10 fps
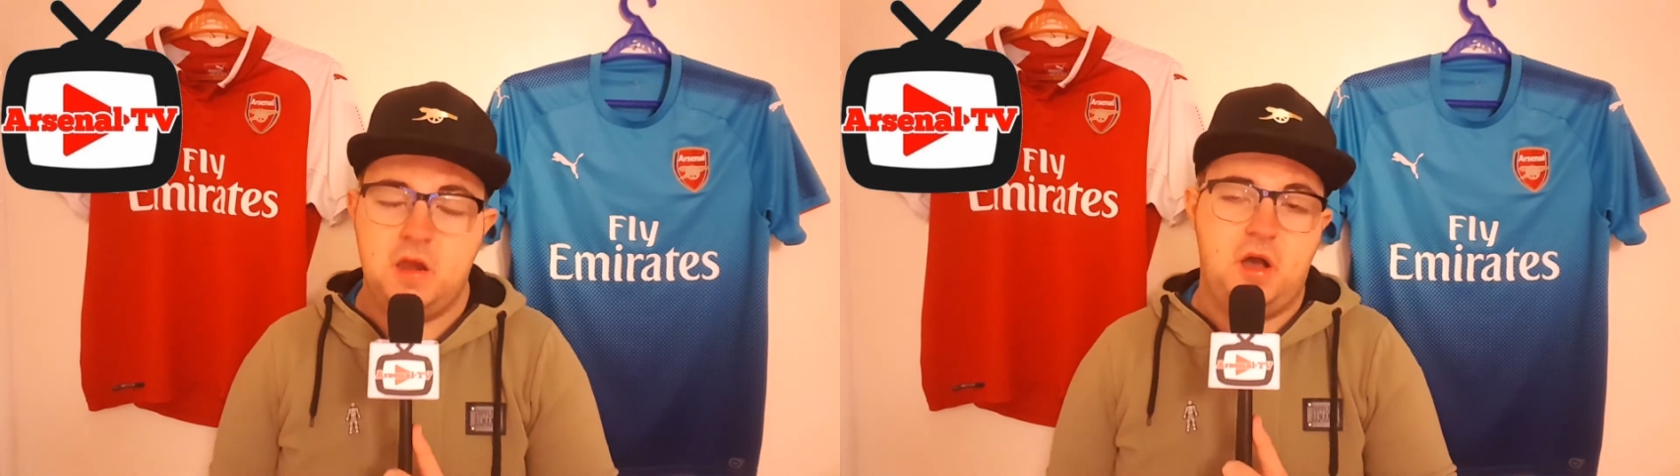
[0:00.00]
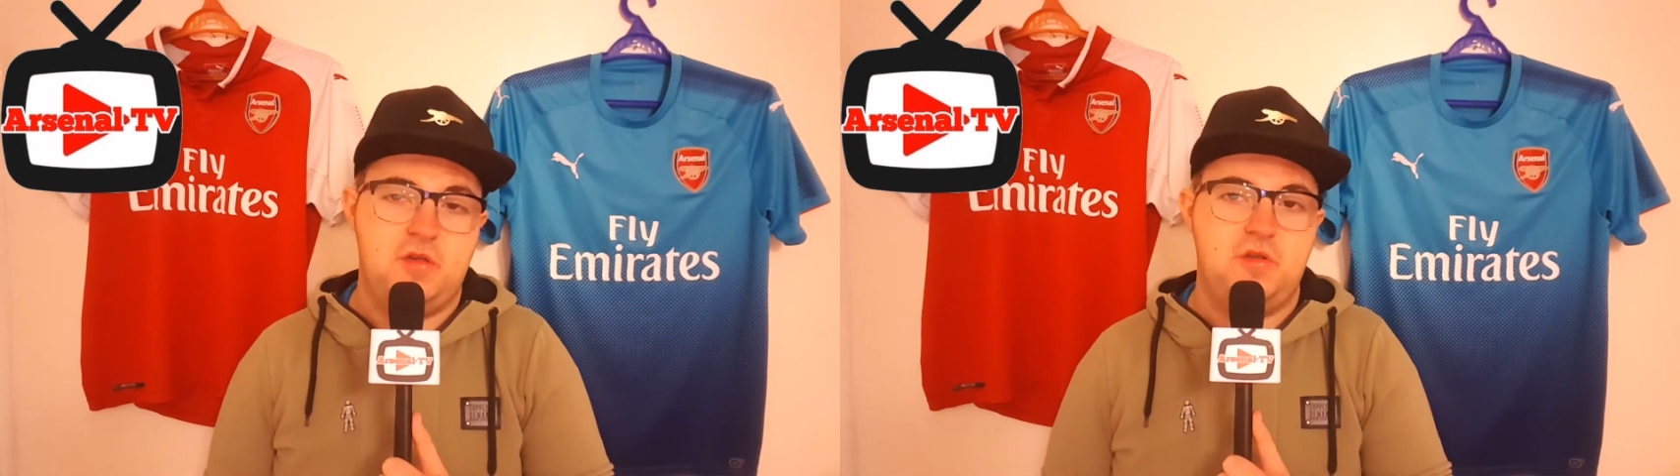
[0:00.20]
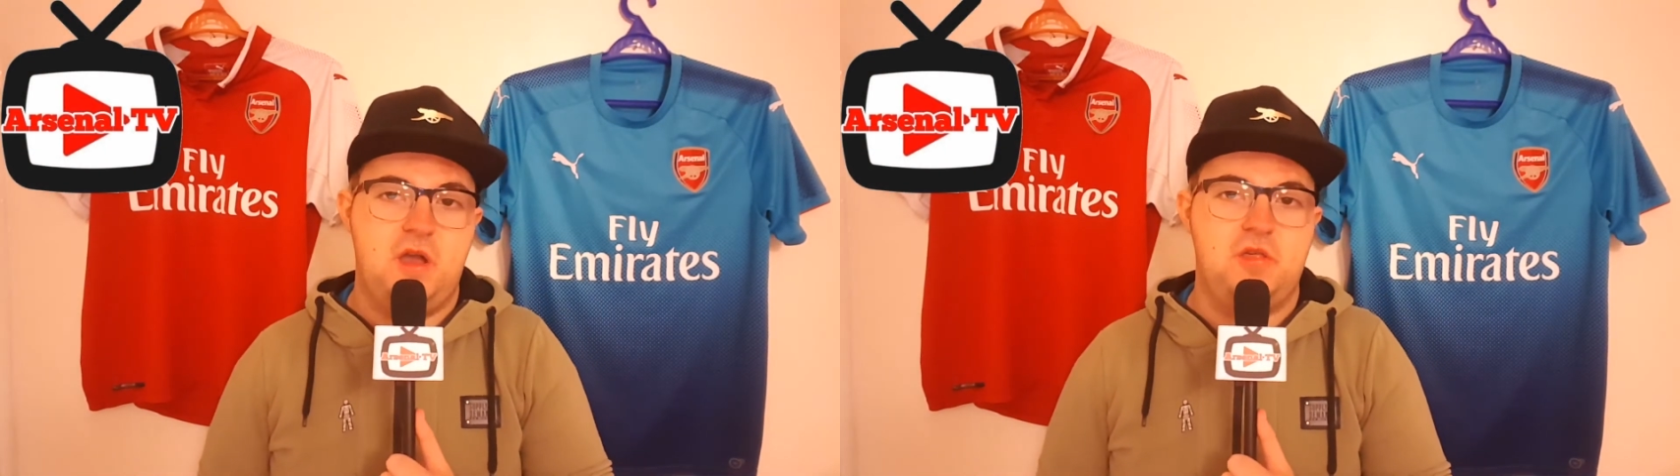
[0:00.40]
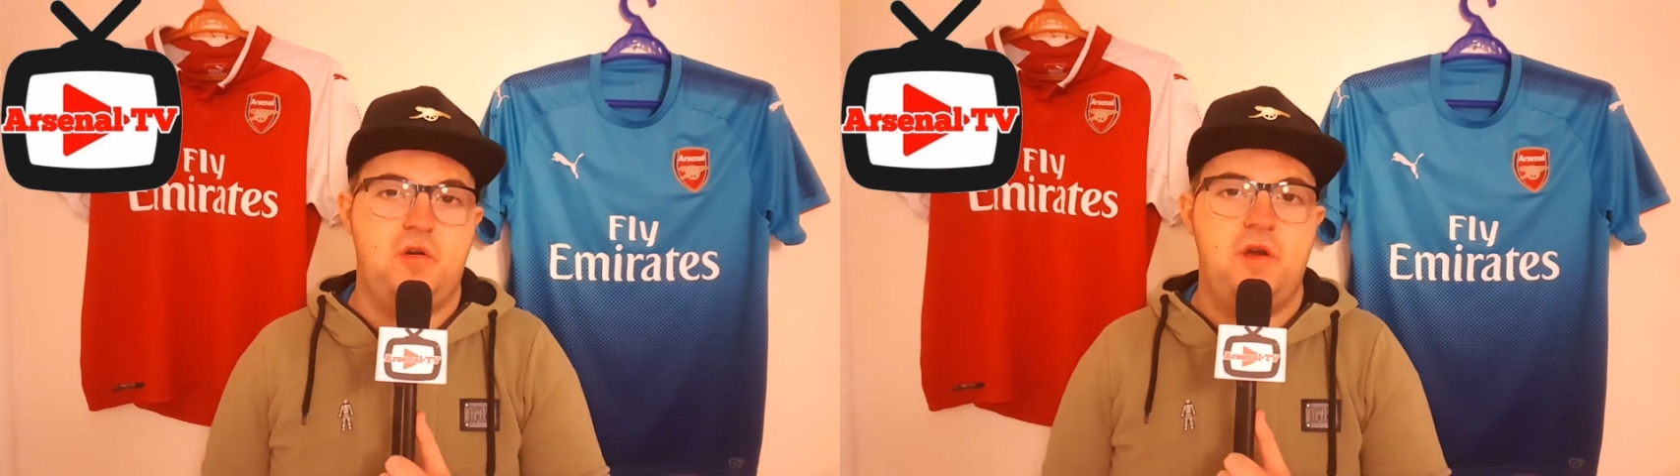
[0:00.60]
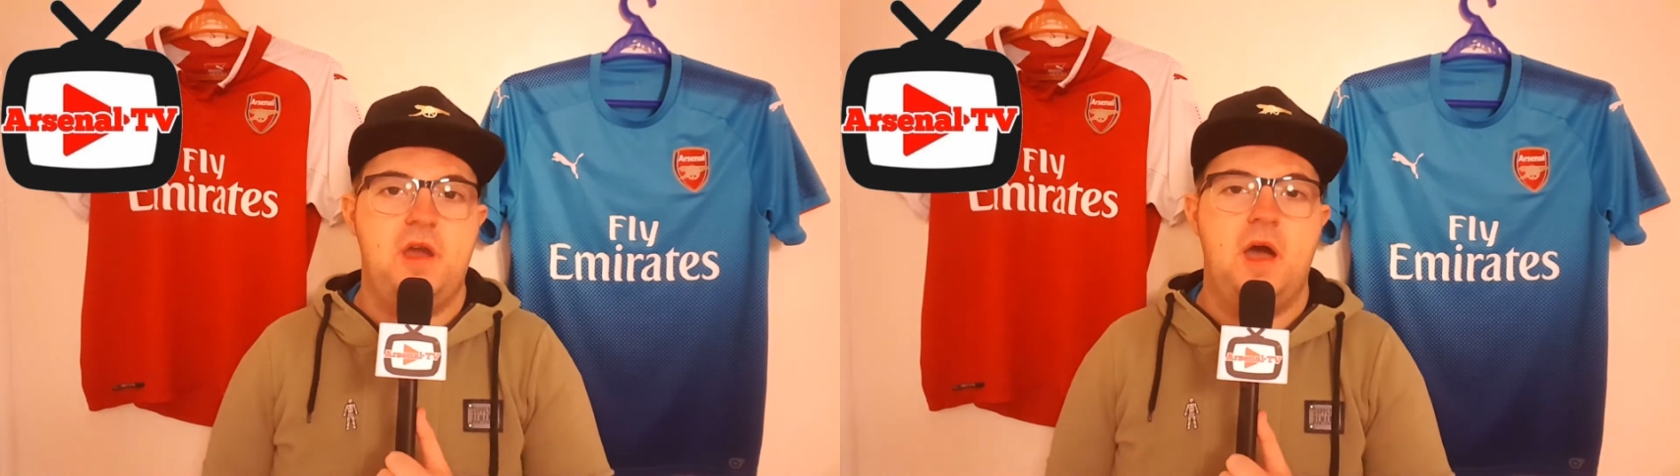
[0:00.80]
last night,
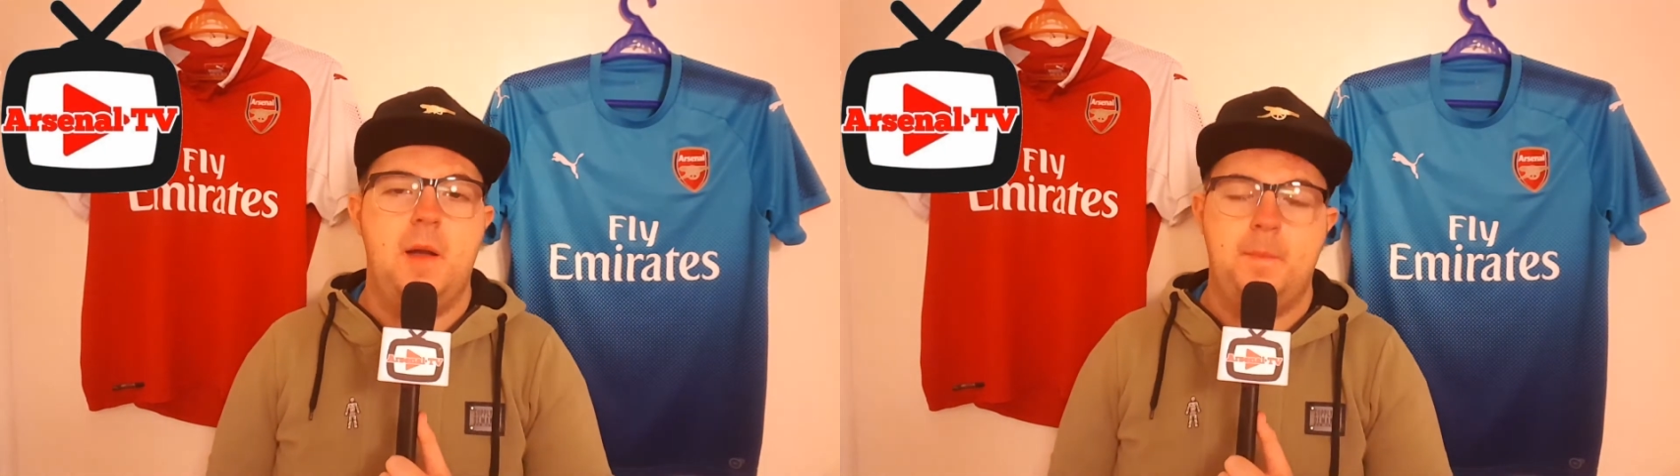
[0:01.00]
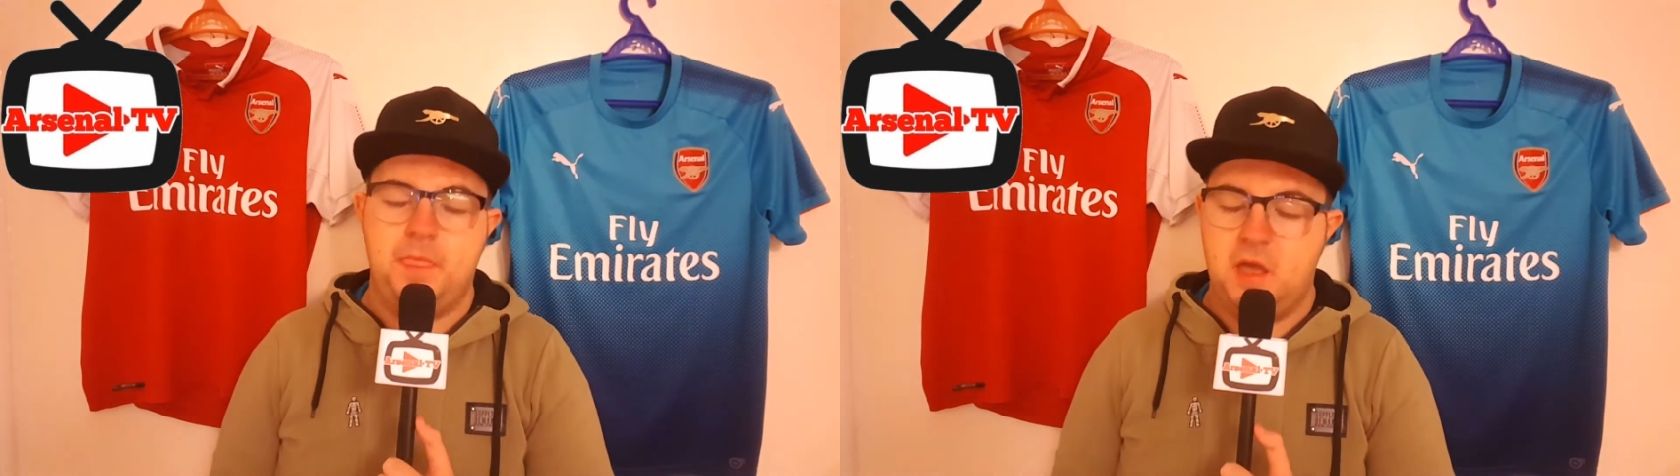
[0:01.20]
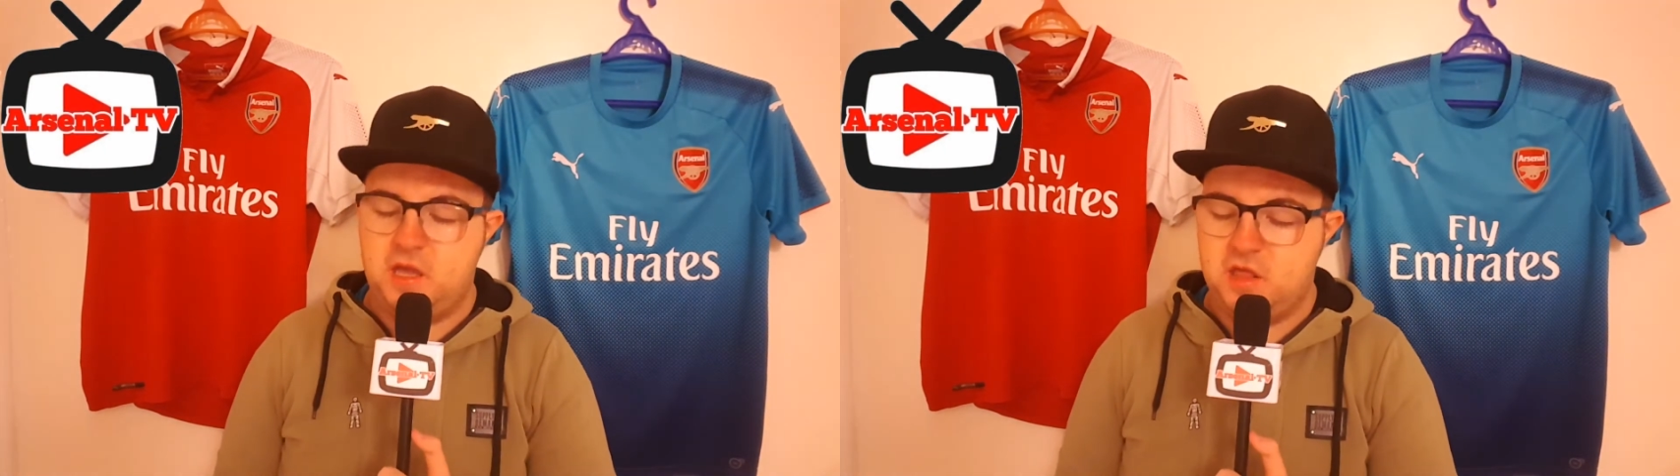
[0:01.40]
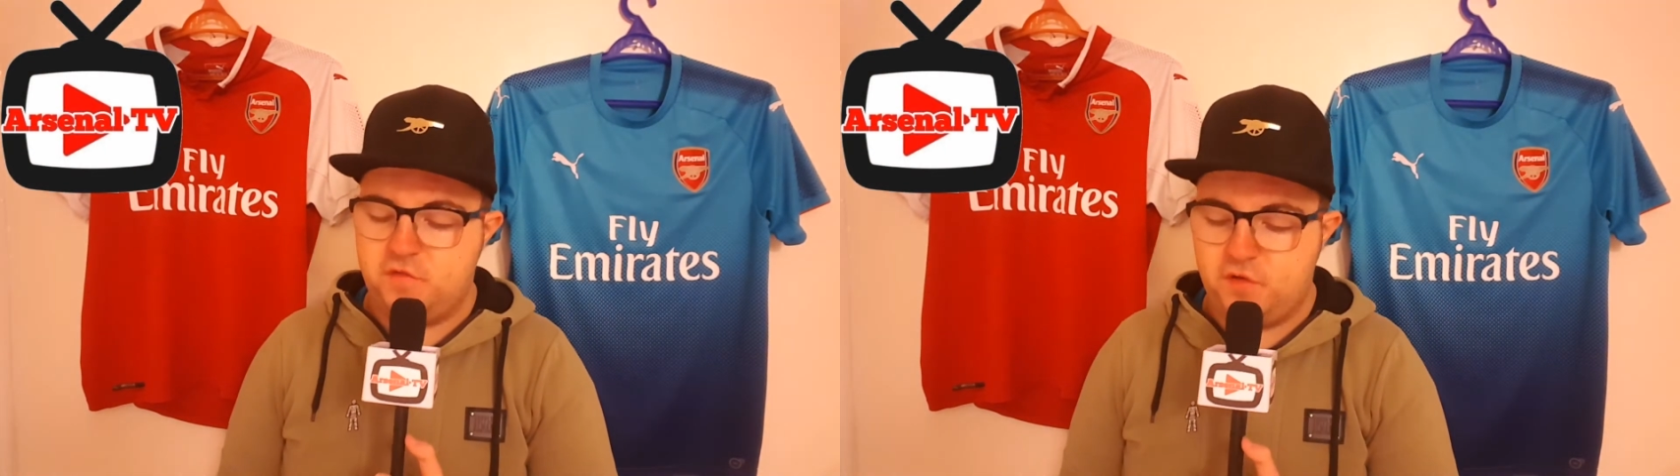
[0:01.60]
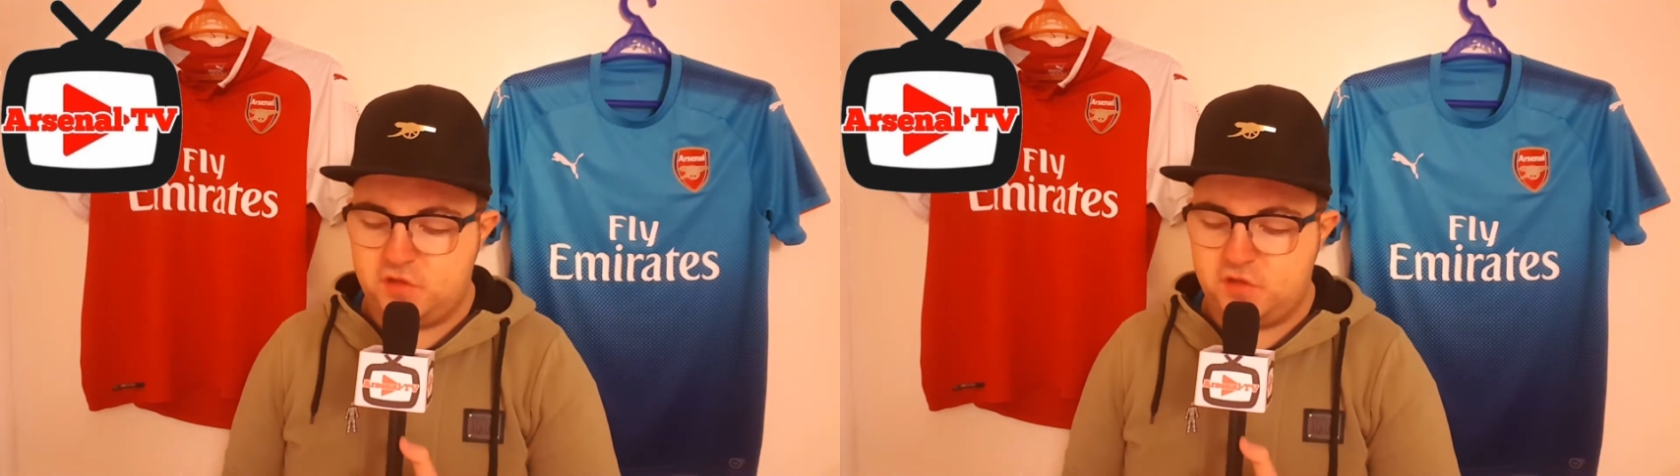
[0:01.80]
against